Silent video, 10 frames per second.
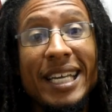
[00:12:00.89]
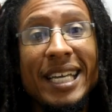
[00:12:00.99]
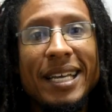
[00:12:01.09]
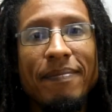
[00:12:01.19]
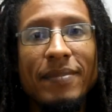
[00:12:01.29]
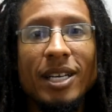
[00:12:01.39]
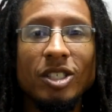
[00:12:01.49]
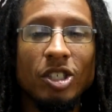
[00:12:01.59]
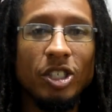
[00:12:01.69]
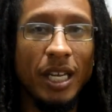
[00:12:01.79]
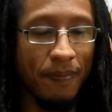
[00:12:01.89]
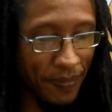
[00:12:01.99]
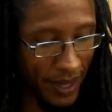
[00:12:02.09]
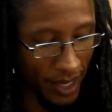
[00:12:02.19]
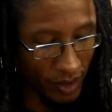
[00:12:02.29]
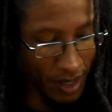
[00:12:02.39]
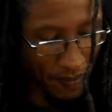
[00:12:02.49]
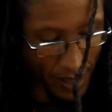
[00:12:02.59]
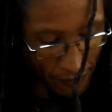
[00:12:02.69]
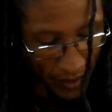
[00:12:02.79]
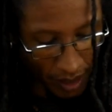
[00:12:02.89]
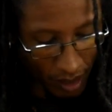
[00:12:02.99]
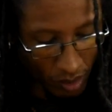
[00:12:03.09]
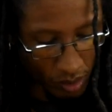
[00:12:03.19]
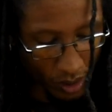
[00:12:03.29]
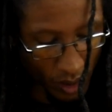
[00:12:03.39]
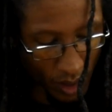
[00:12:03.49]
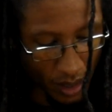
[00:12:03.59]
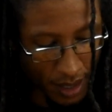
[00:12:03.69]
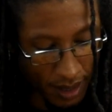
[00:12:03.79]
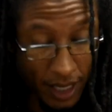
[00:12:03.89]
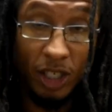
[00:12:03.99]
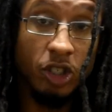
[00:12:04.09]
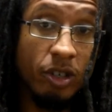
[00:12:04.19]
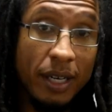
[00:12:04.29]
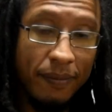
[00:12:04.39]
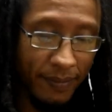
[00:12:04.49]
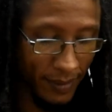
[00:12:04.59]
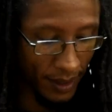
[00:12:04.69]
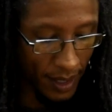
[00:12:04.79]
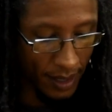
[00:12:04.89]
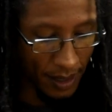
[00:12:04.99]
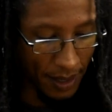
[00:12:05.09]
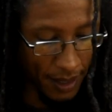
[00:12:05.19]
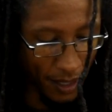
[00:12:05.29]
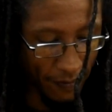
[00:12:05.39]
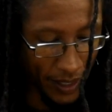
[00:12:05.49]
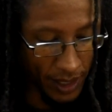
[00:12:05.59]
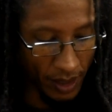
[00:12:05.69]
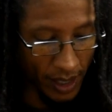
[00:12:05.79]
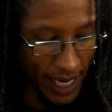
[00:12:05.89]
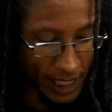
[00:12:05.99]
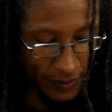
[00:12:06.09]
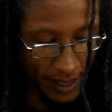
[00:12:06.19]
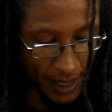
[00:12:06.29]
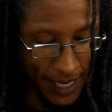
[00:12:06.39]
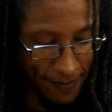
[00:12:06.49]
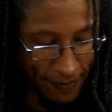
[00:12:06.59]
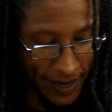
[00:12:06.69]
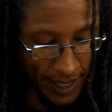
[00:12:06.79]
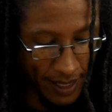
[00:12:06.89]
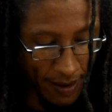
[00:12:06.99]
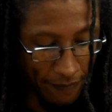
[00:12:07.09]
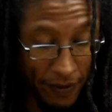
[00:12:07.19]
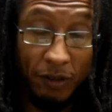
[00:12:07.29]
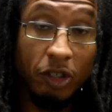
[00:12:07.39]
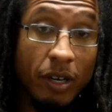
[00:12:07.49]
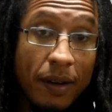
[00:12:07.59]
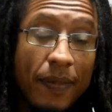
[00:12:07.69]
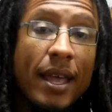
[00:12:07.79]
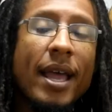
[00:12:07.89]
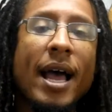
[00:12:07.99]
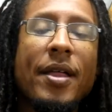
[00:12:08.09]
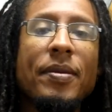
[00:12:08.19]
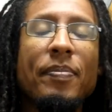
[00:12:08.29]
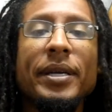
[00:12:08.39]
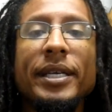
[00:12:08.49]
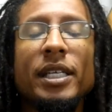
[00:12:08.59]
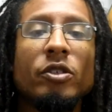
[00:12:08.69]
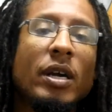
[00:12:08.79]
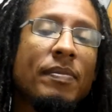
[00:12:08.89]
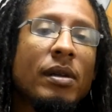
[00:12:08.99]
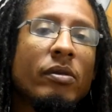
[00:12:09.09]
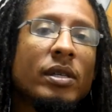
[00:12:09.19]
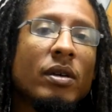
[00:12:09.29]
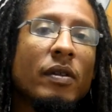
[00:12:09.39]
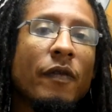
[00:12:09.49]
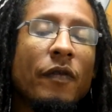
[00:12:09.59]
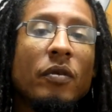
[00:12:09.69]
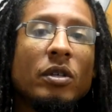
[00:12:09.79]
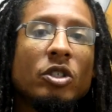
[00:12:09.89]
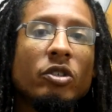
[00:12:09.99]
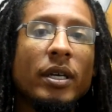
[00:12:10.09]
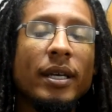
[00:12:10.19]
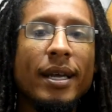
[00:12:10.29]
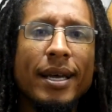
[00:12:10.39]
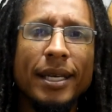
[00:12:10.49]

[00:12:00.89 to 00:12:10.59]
E major shape. So the middle finger goes on the 3rd string, the 3rd finger is on the next fret, the 7th fret, 5th string, and the pinky is right below it on the 4th string.